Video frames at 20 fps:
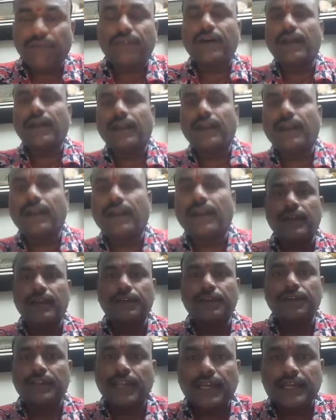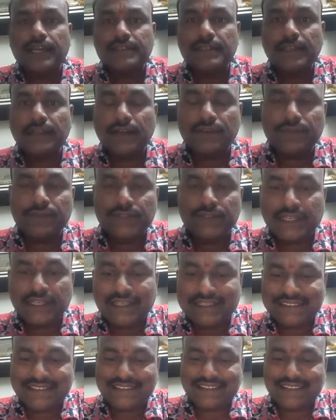for utilizing of
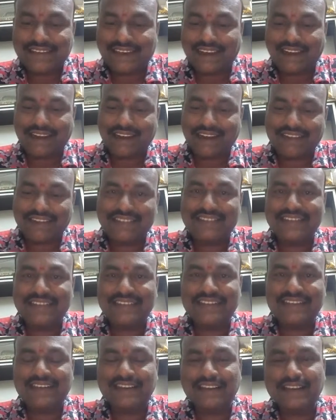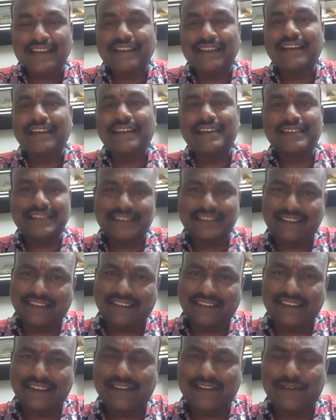these rest,
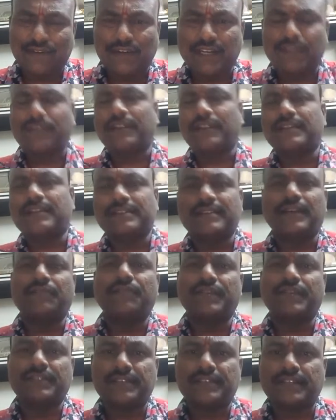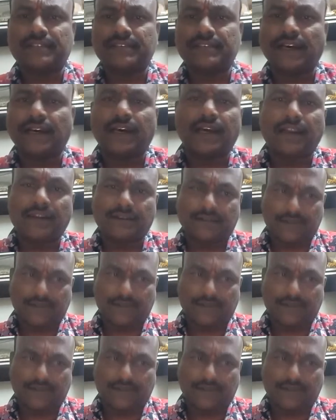recreational, whatever the services are